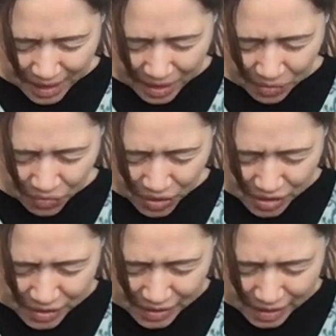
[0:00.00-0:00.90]
Head
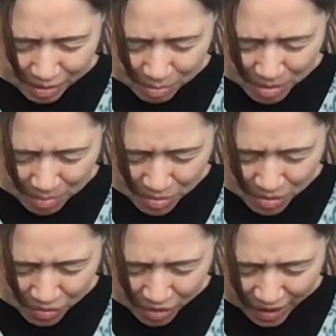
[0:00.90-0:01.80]
feels a little bit
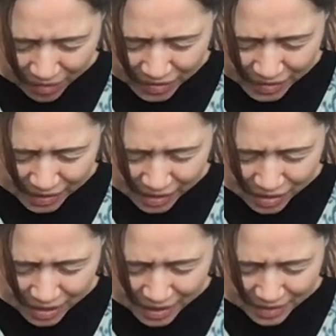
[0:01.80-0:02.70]
more gravity
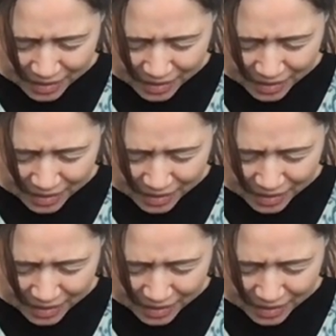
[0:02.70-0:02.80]
on the